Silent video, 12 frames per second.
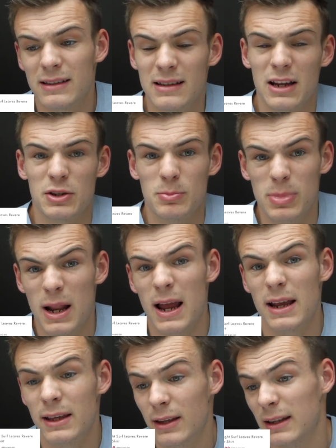/
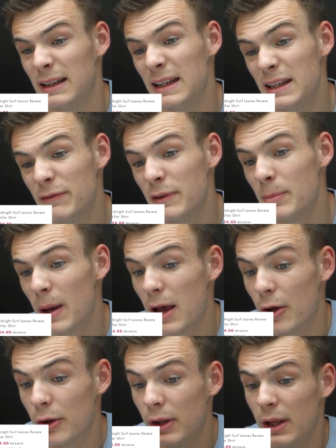black leafy
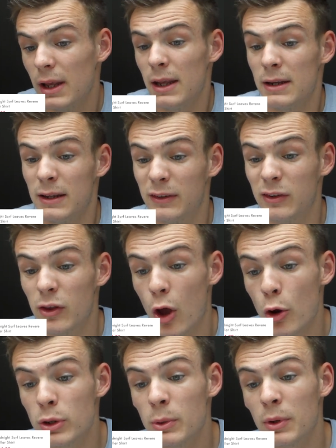pattern. And this is the
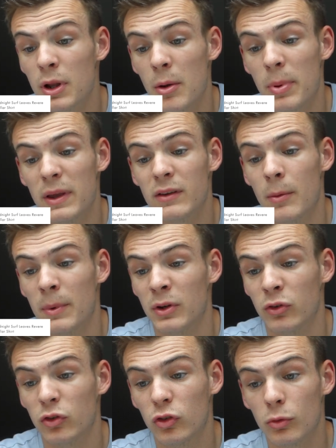only one that I picked up in
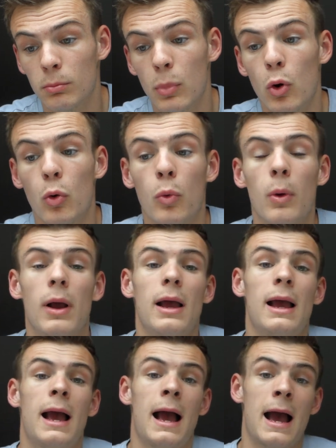a small,
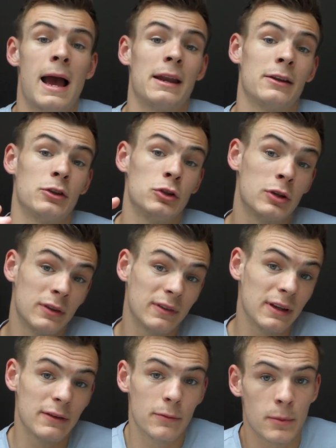and you can
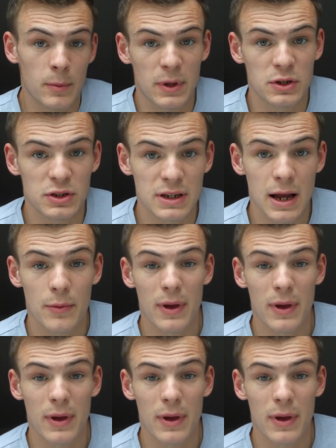see from the pictures now